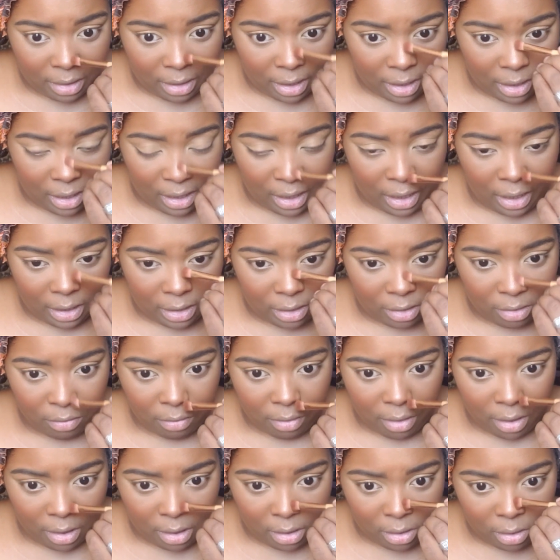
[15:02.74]
and it has to
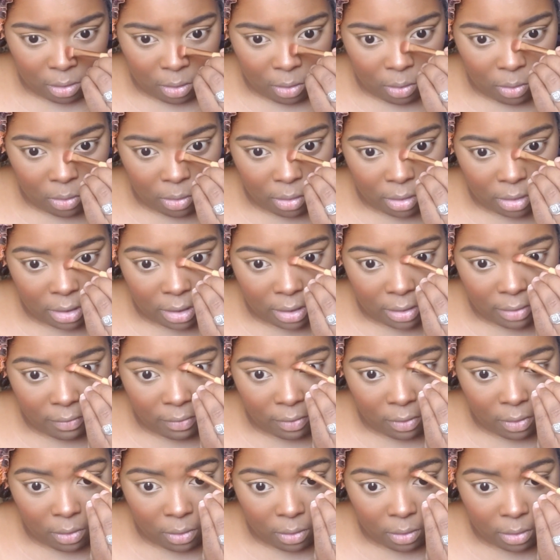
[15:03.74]
run its course. And of
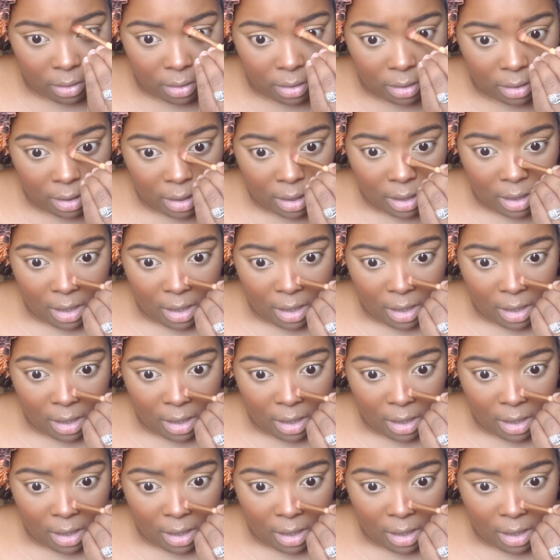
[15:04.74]
course,